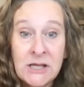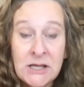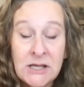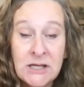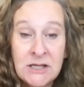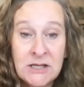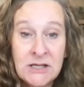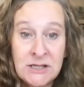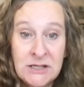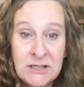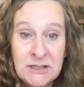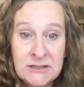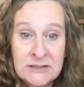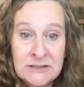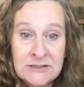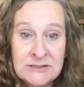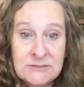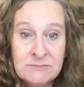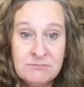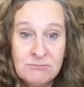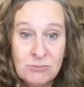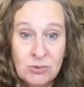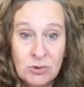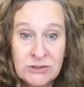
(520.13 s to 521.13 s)

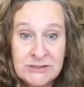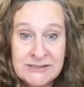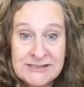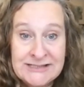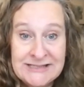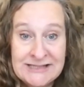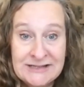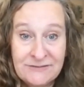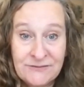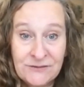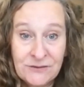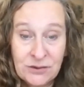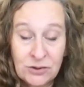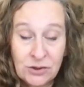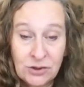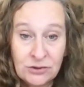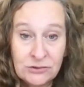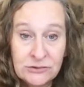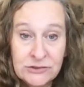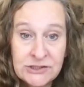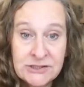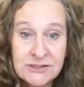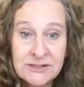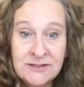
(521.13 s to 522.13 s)
is more
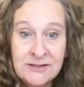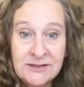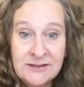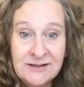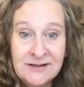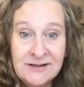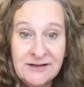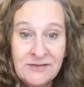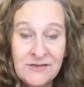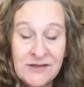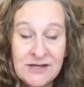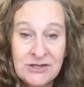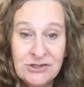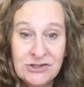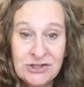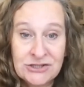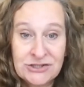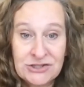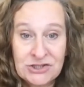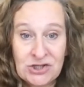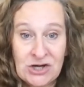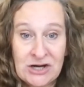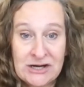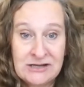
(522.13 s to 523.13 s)
difficult than
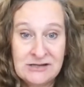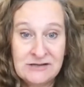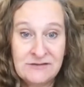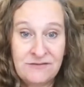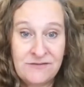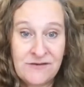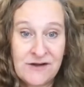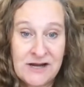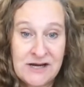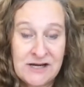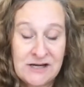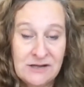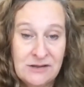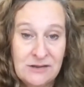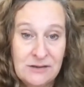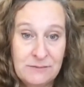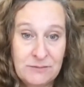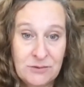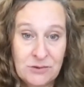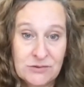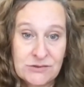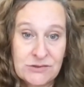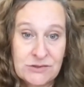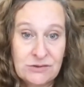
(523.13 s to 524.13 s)
just trying to find the
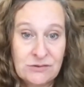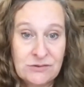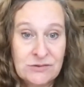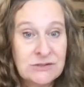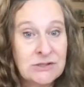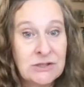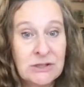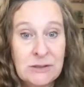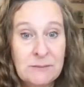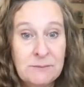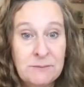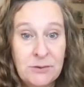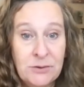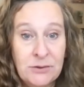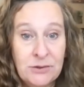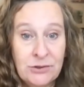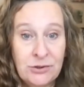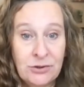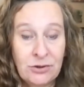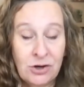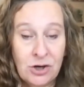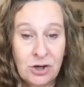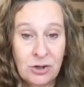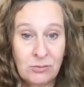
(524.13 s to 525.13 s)
person who's going to put
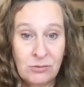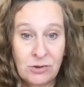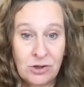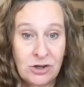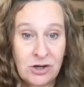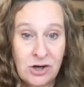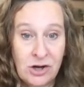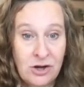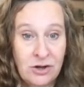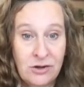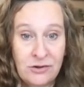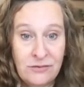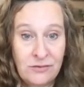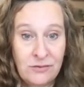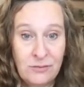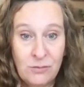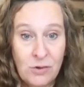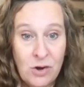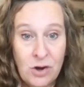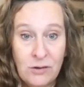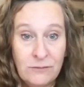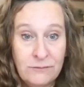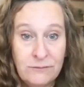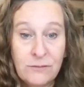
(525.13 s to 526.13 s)
your artwork on the
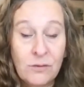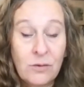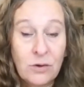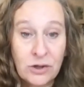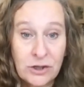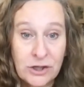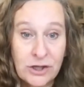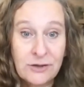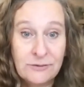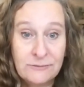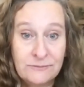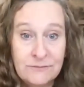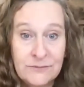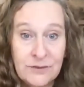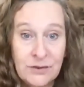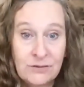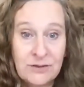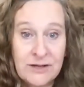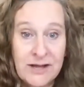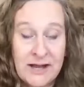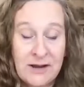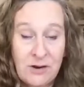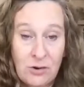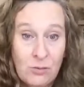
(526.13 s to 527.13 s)
wall for you,
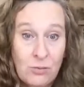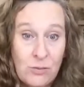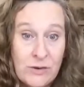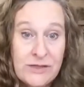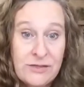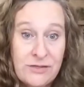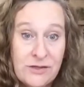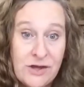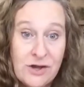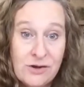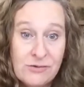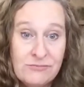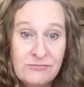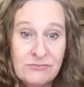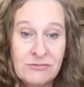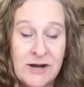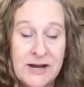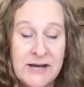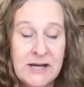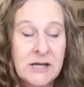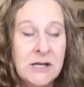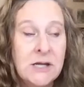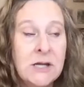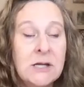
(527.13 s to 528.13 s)
okay, or with you,
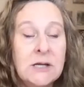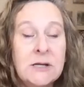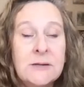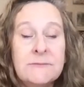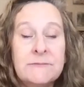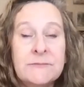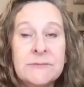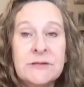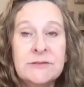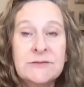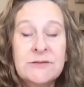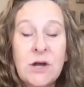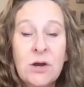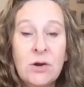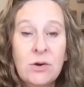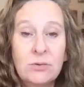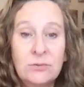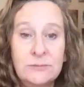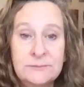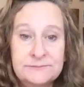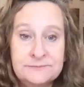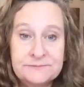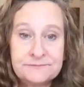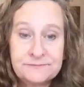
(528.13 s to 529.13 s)
right?
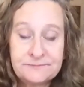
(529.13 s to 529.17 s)
So